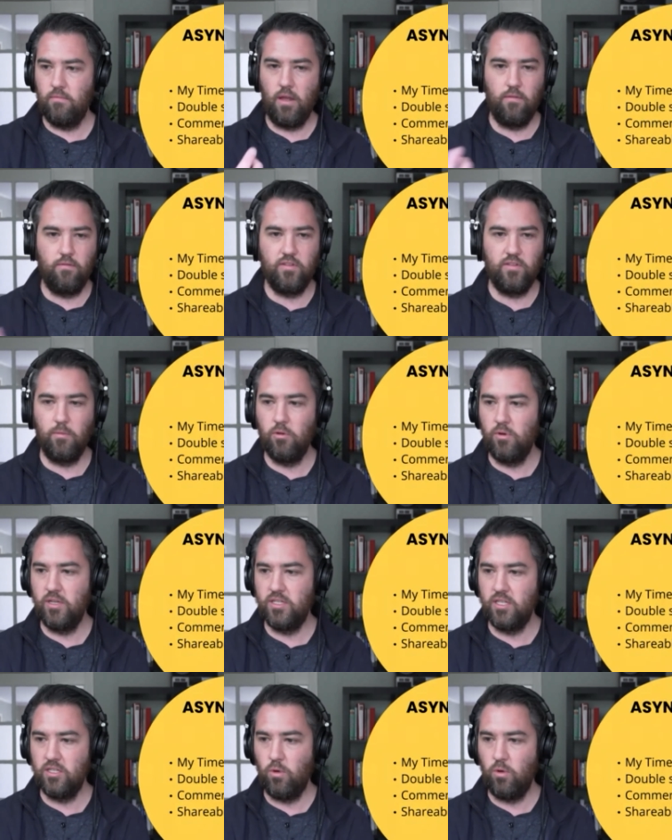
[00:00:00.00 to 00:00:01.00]
some of the
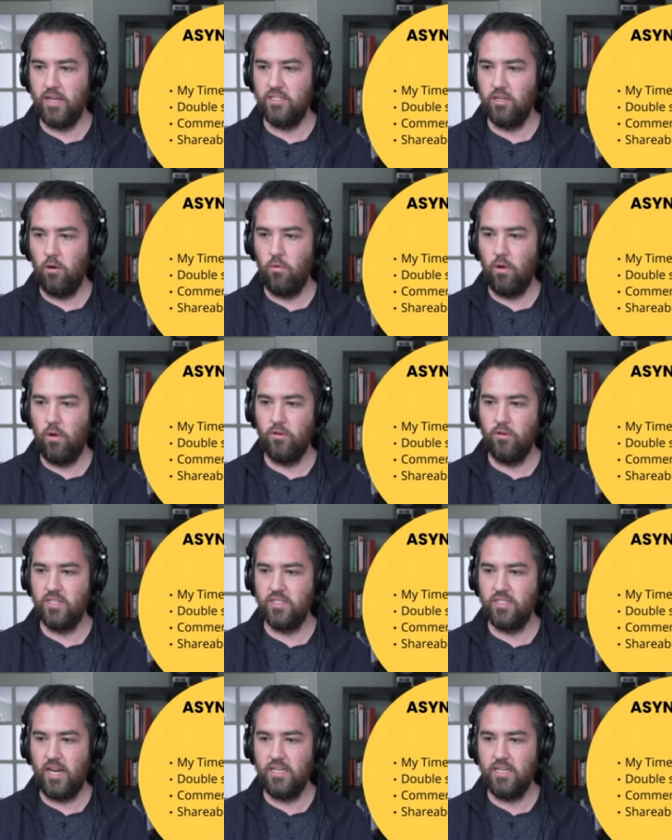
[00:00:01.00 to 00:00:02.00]
reasons why. So there's this
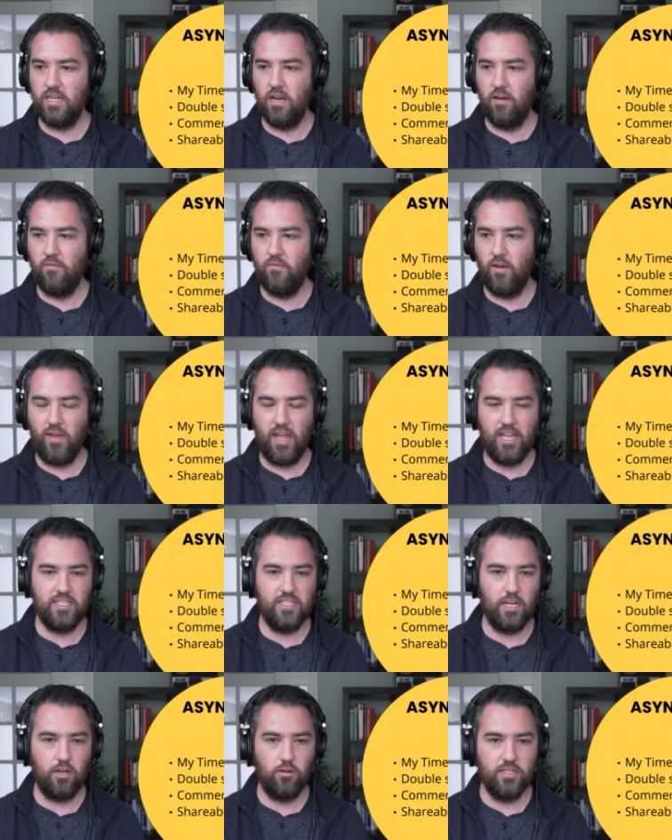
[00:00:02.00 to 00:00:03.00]
idea of, of
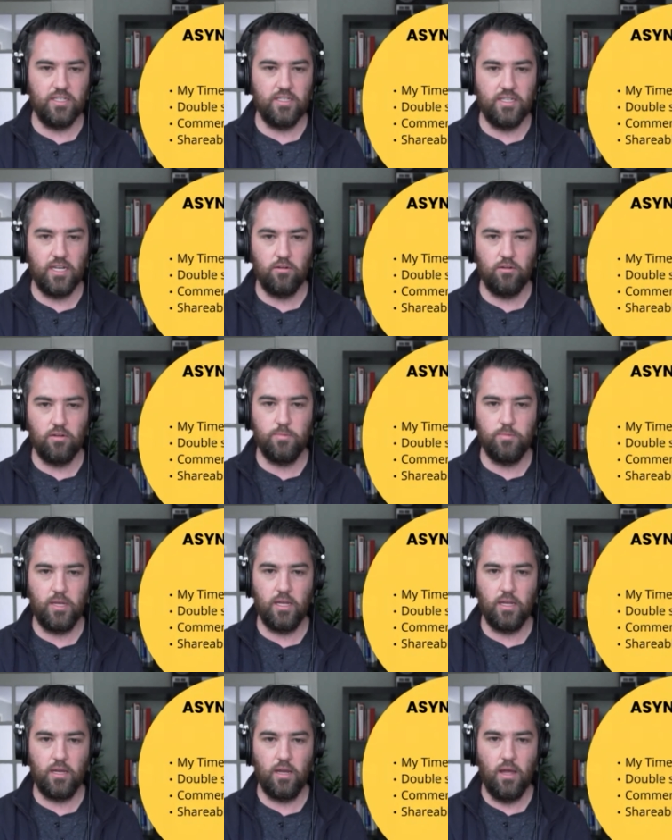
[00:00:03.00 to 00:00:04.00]
asynchronous and synchronous
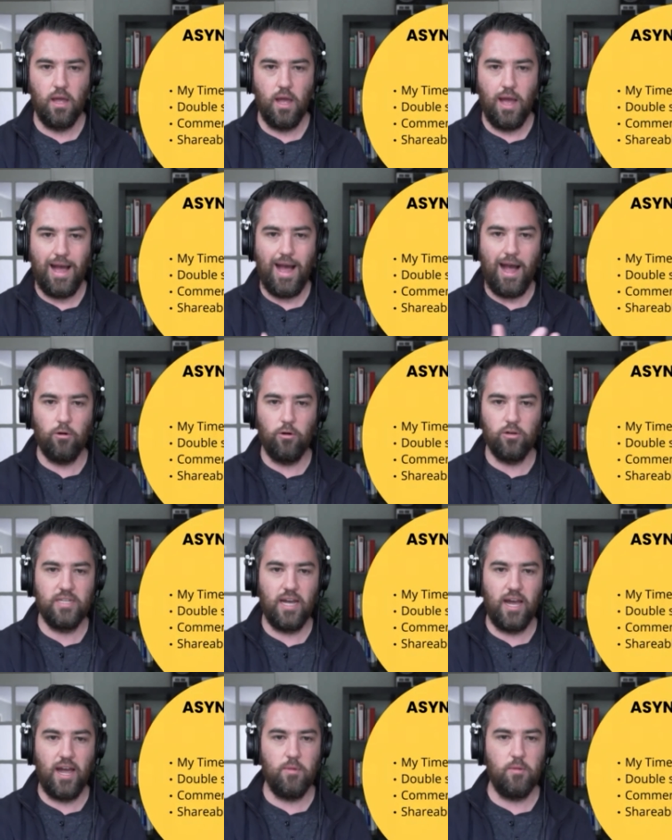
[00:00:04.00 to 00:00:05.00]
being our
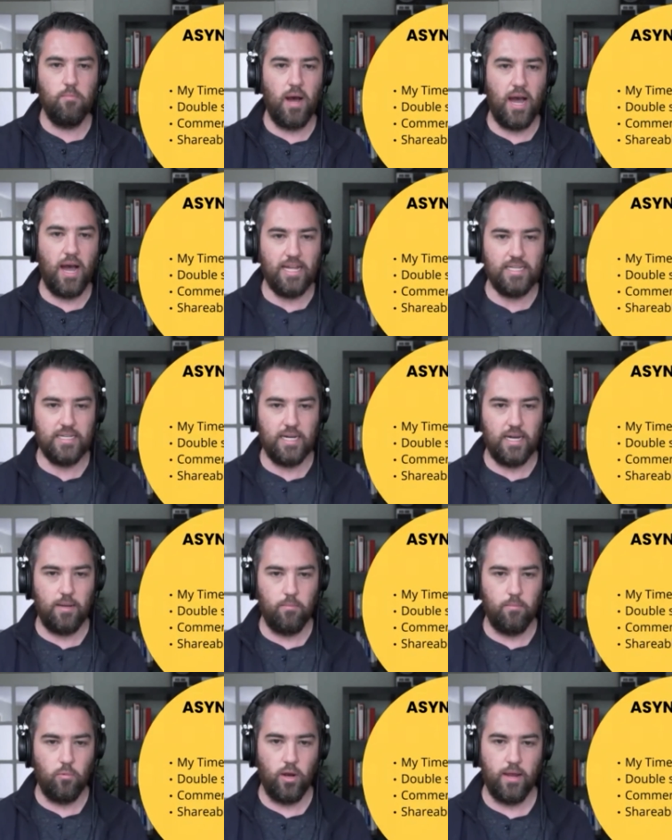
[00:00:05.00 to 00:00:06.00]
time and my time,
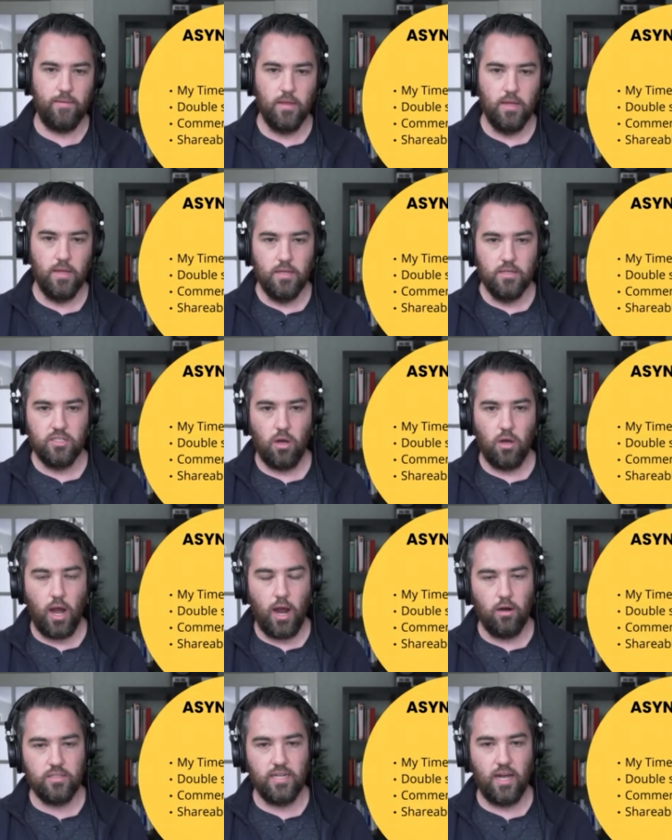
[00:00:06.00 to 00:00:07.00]
right? So
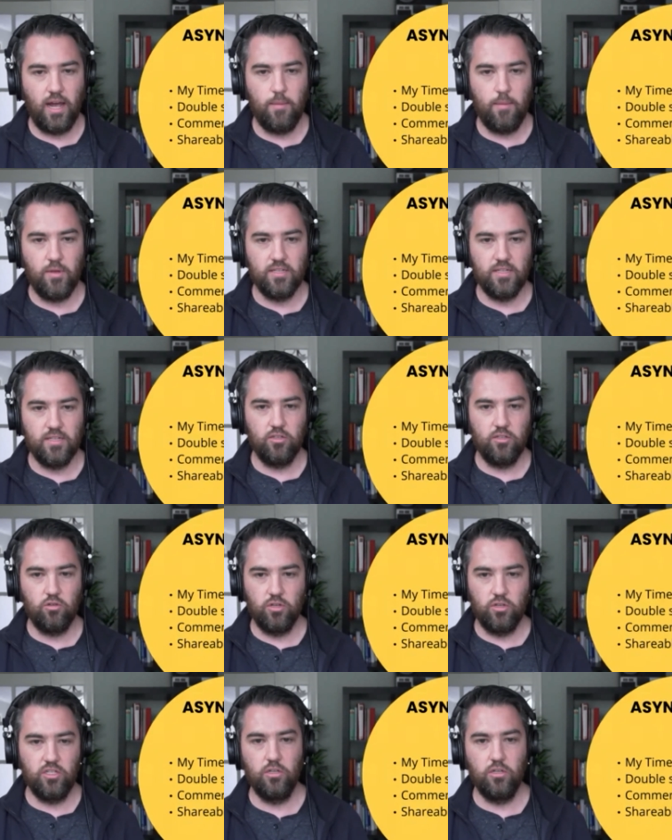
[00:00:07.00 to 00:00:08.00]
our time is a
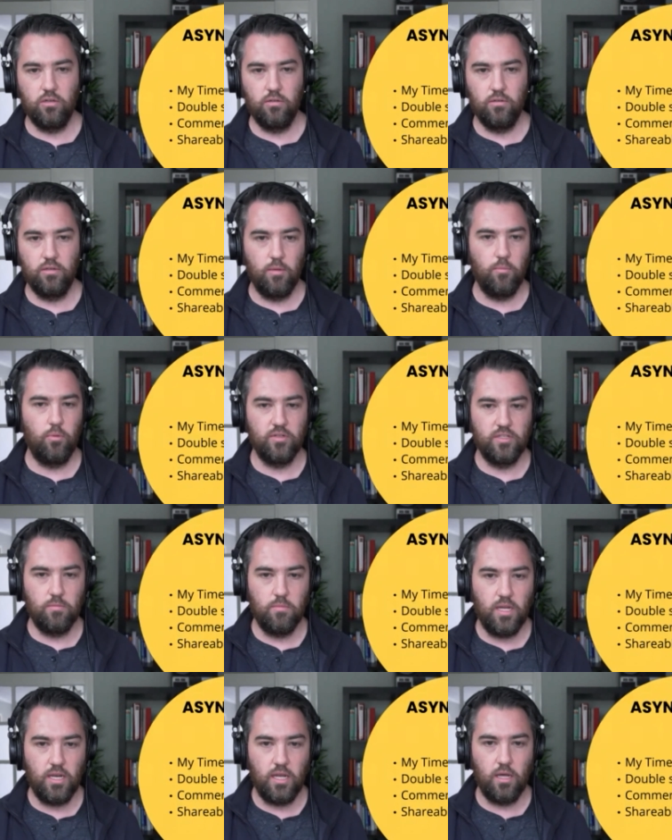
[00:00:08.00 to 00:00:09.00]
traditional in-person
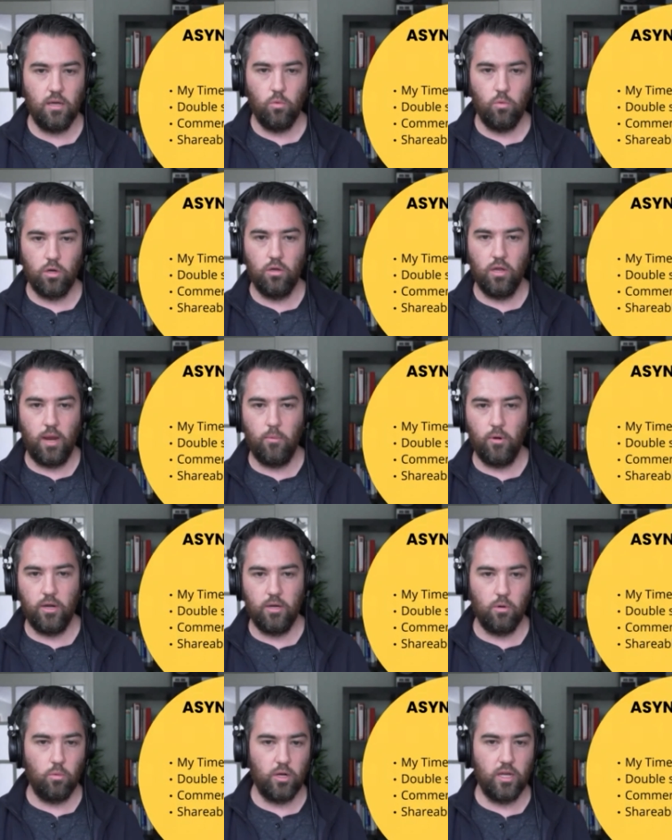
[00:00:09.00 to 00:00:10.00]
meeting. We're collaborating,
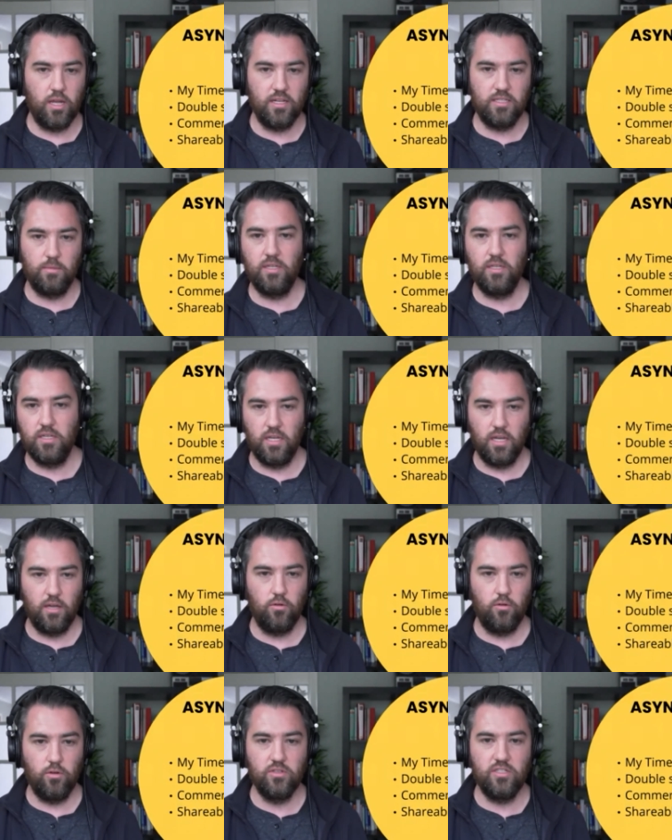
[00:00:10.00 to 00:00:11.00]
we're working on something together.
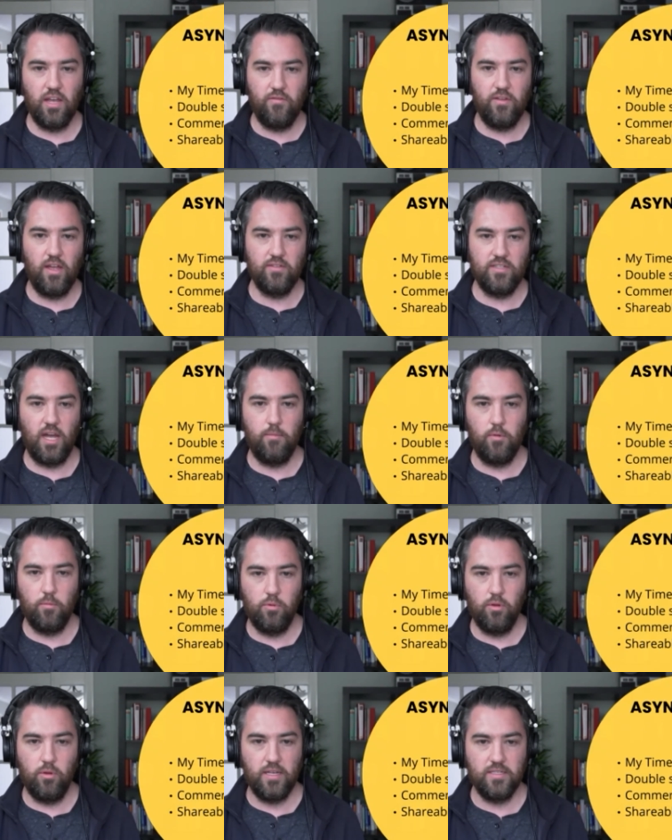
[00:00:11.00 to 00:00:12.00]
Those definitely have a time and
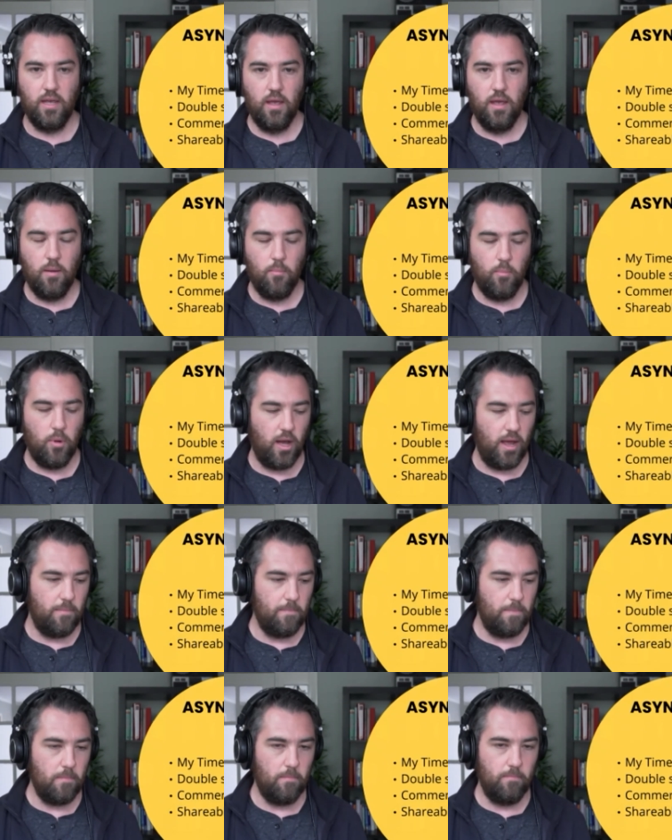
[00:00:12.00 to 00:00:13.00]
place. But
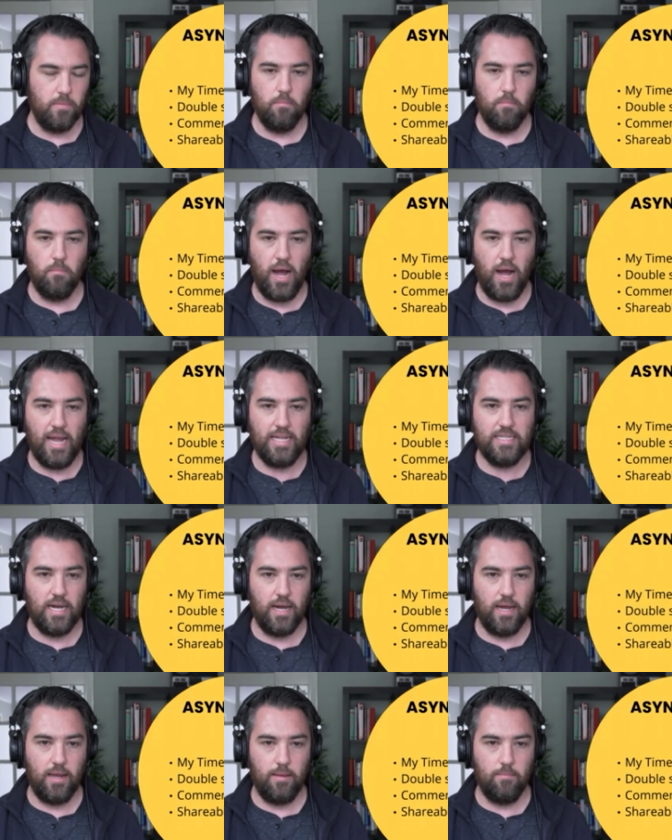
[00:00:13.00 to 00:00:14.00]
my
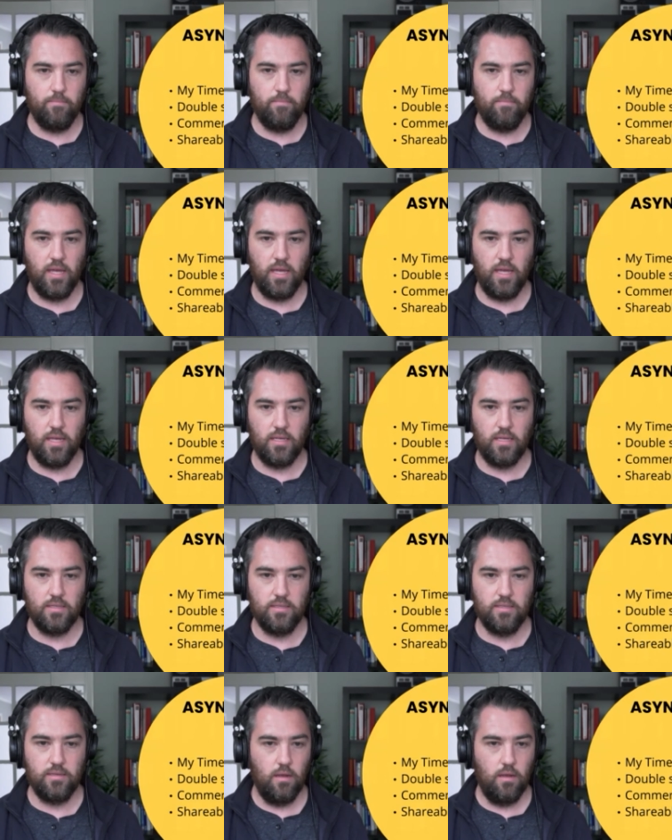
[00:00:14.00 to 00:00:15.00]
time is